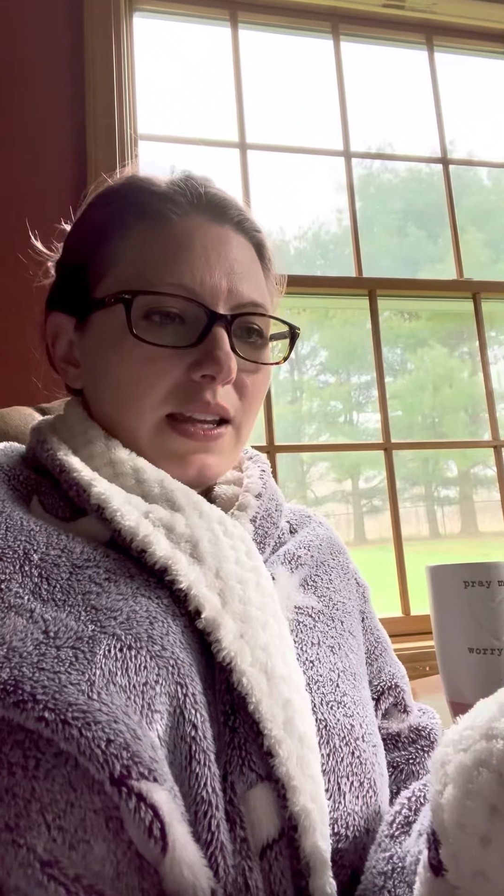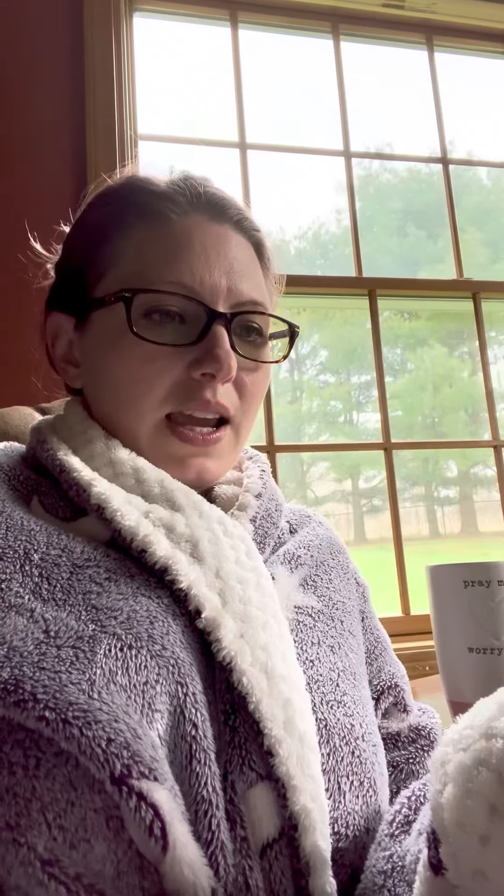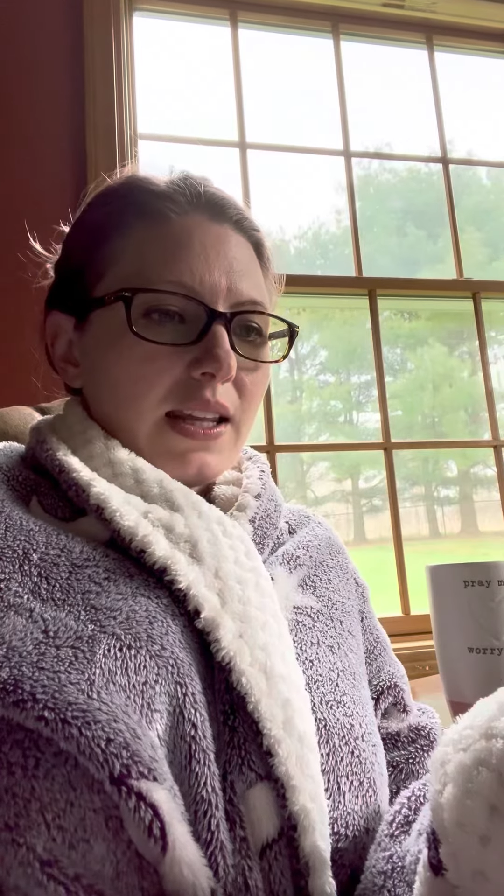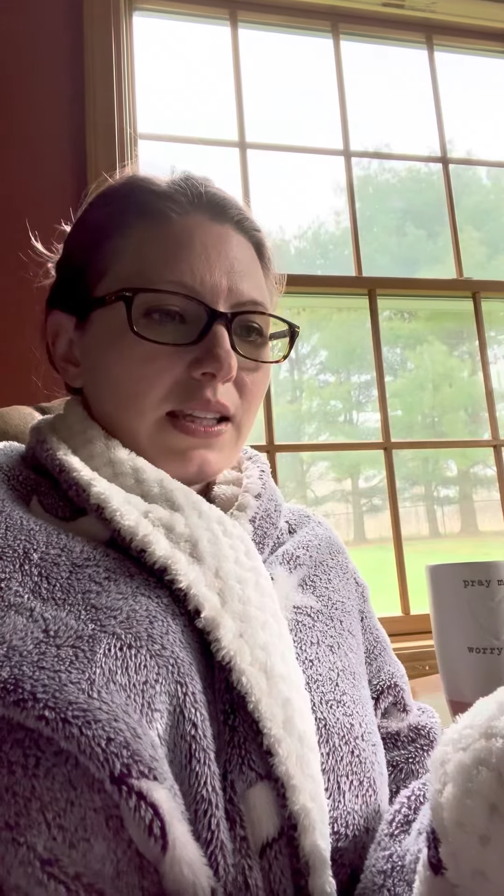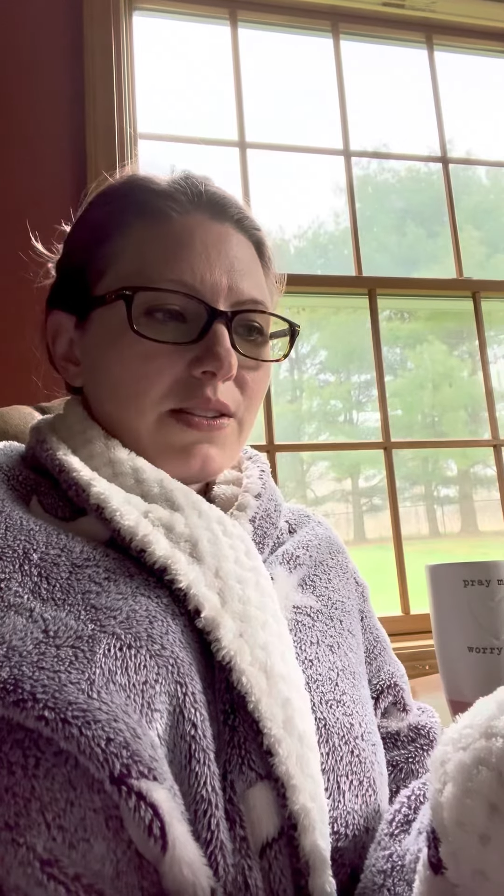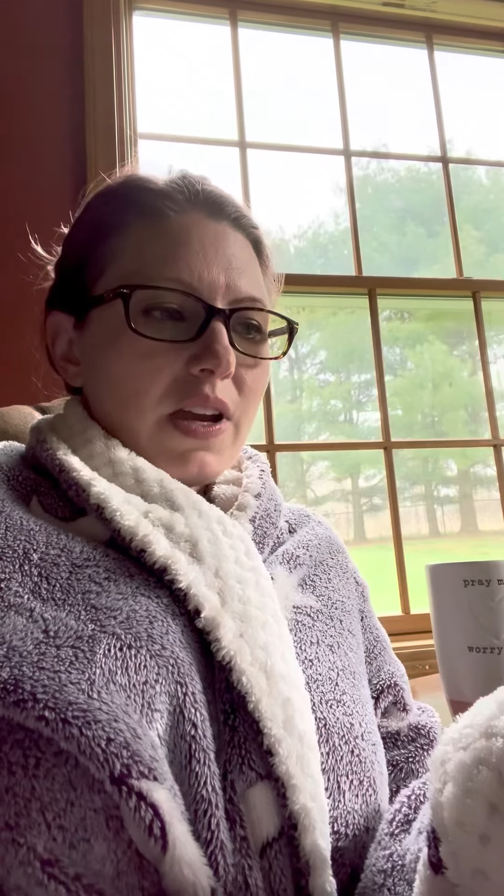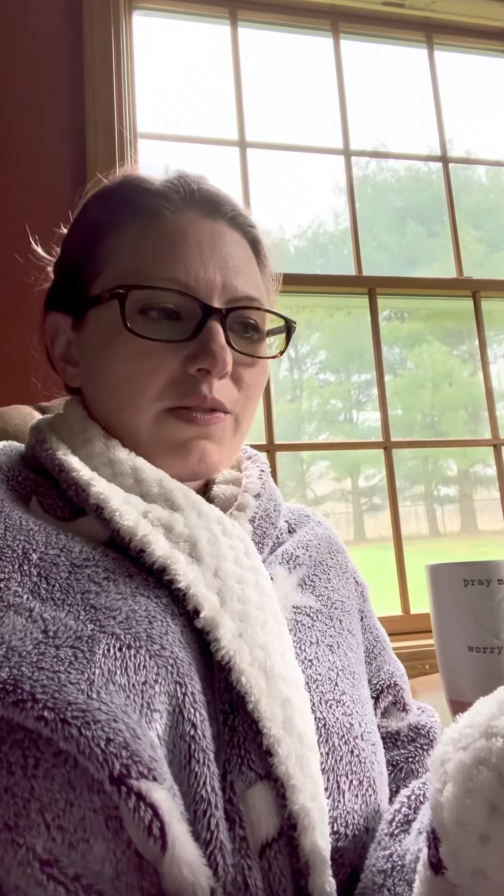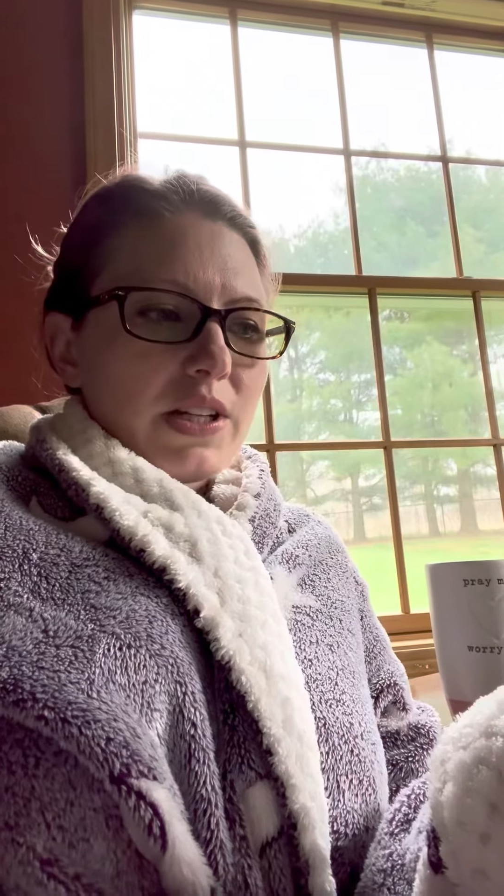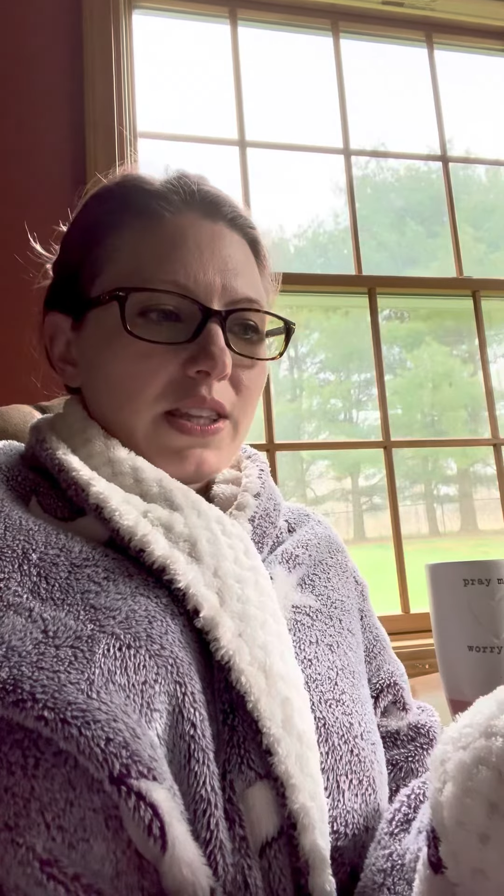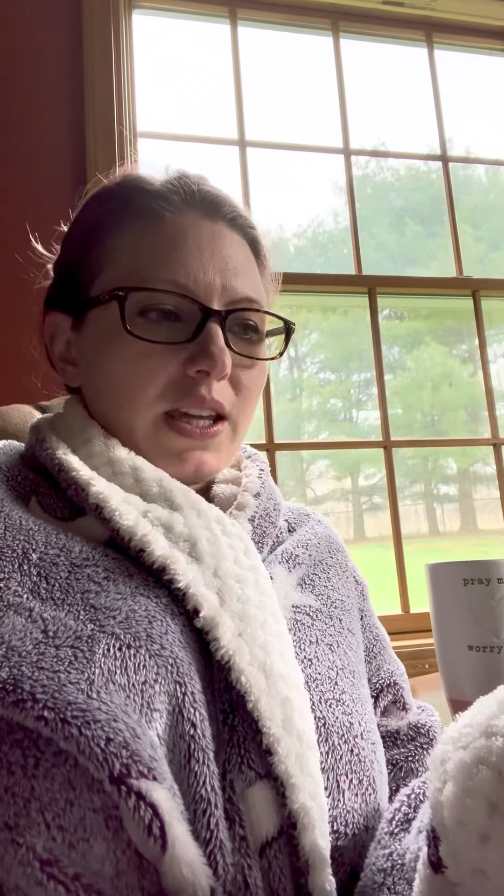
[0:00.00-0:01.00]
and leave
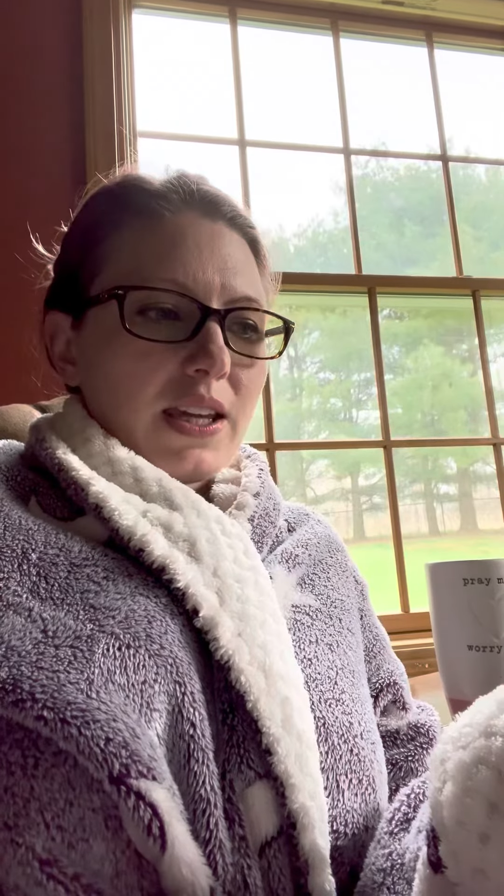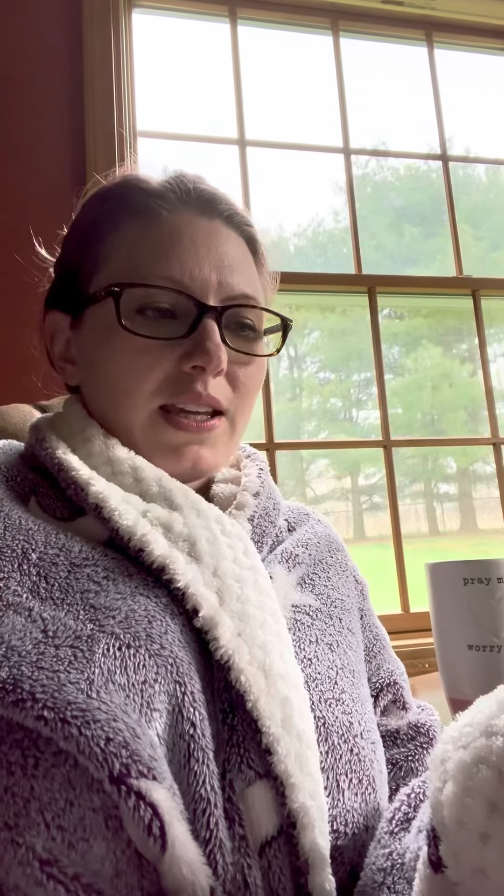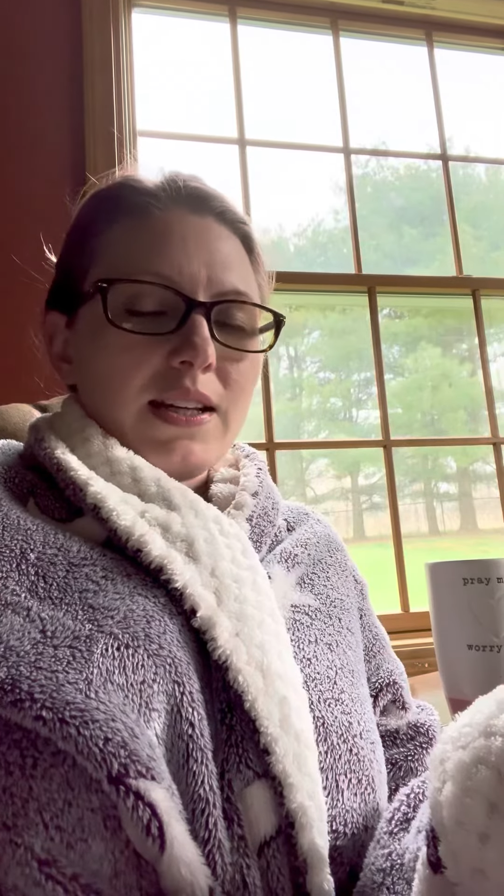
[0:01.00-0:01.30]
everything in